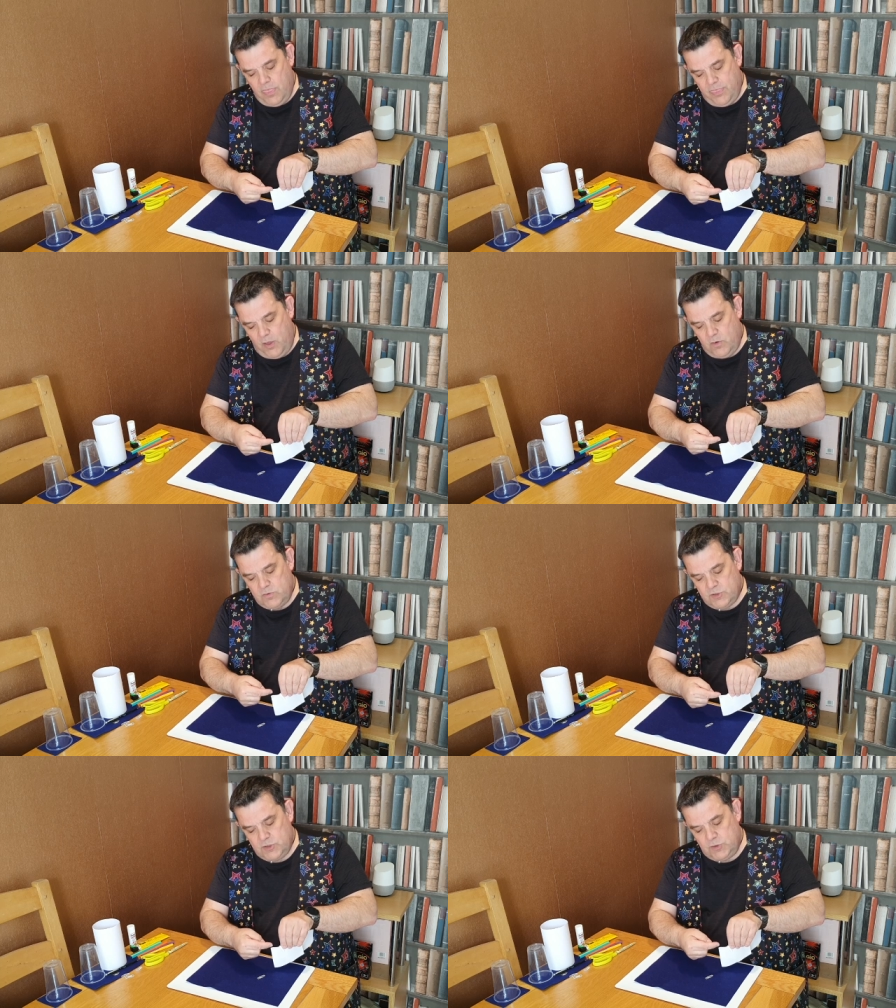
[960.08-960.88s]

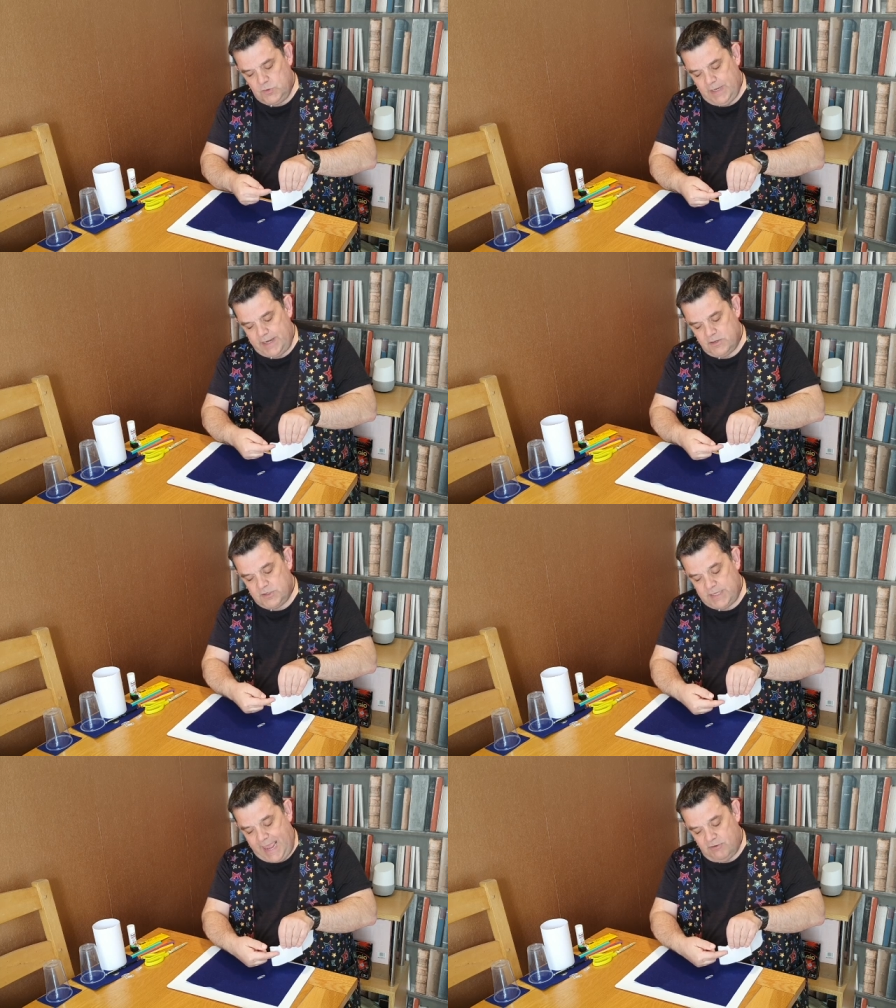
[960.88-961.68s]
those two
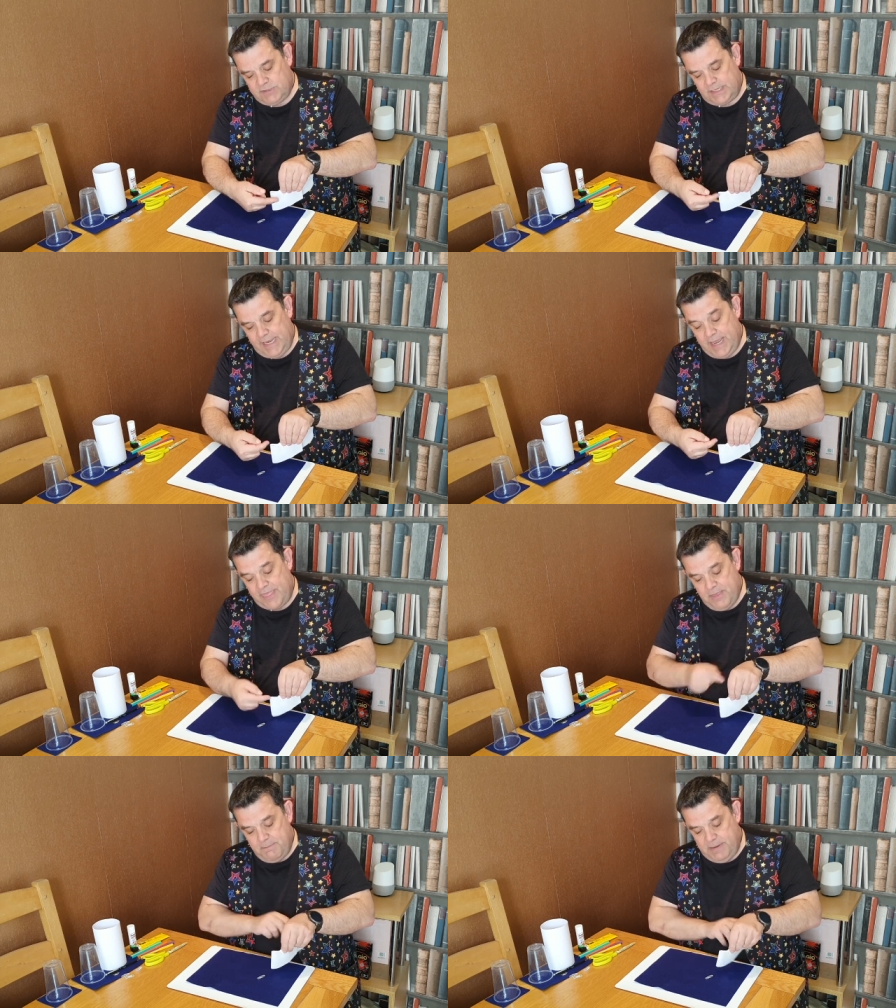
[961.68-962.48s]
layers, the outer layer
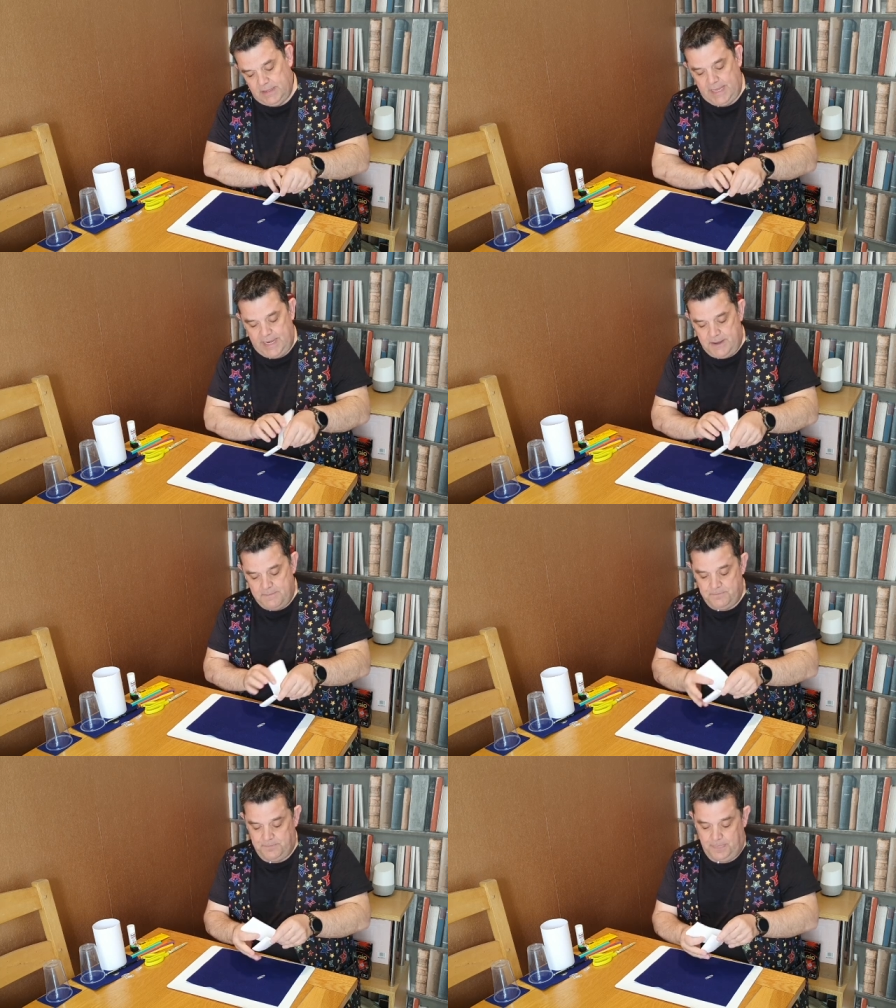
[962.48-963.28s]
and the middle layer.